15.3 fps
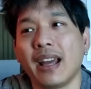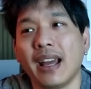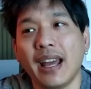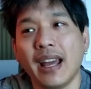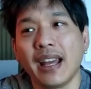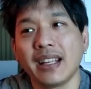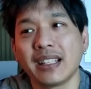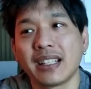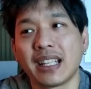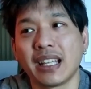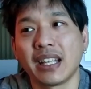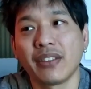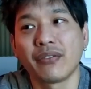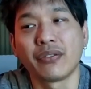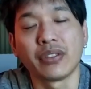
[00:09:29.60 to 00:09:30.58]
and
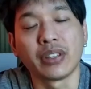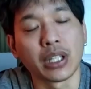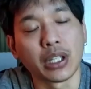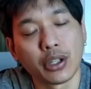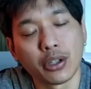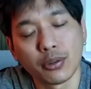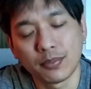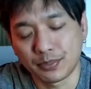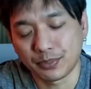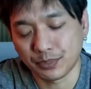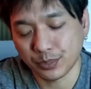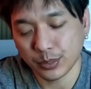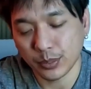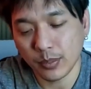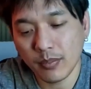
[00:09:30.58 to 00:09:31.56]
give you
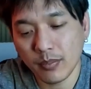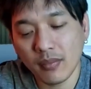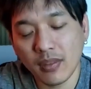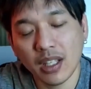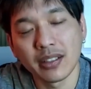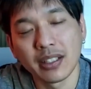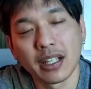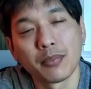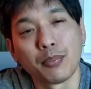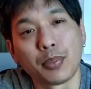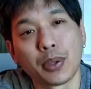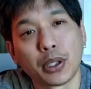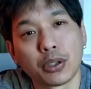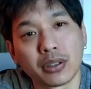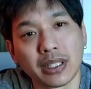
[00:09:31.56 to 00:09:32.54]
the
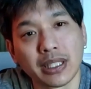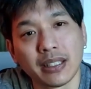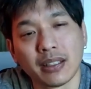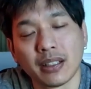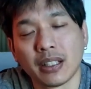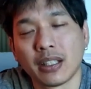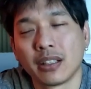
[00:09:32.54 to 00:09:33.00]
ability